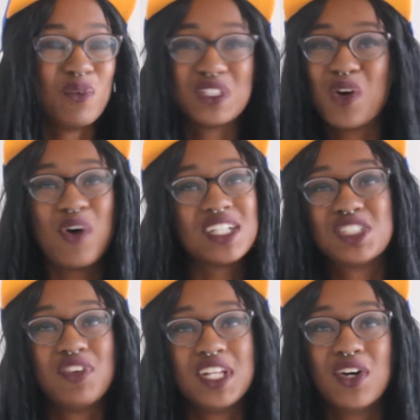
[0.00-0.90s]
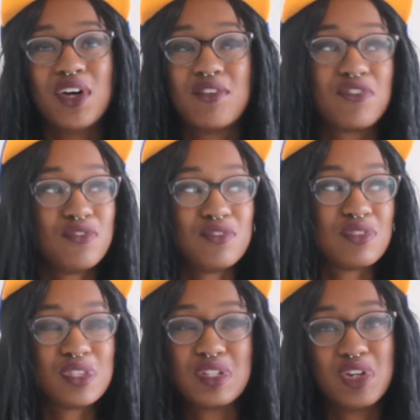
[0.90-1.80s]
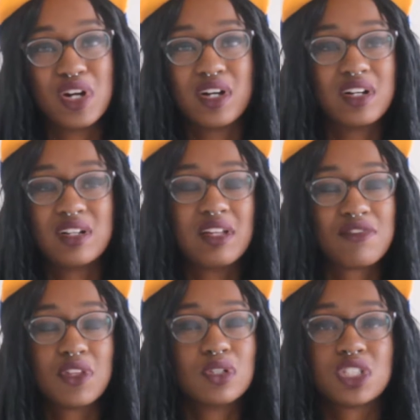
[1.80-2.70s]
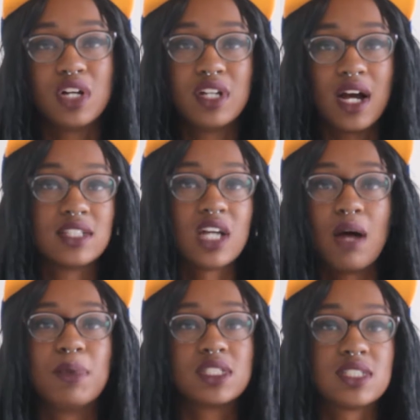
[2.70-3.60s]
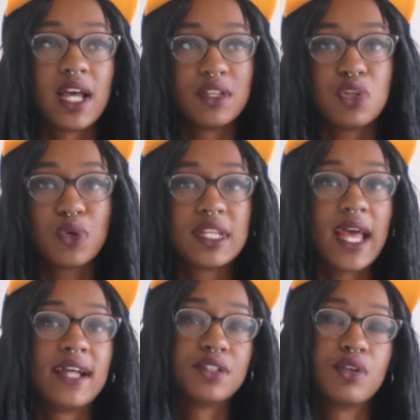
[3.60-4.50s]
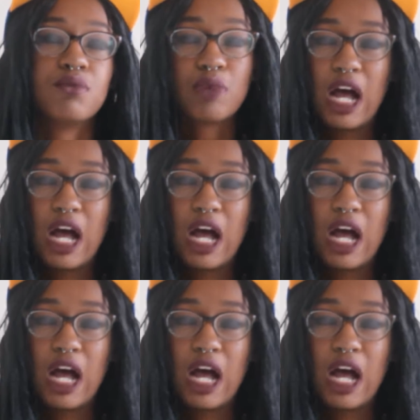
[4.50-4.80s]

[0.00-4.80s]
don't watch the video if those are not topics that you can handle.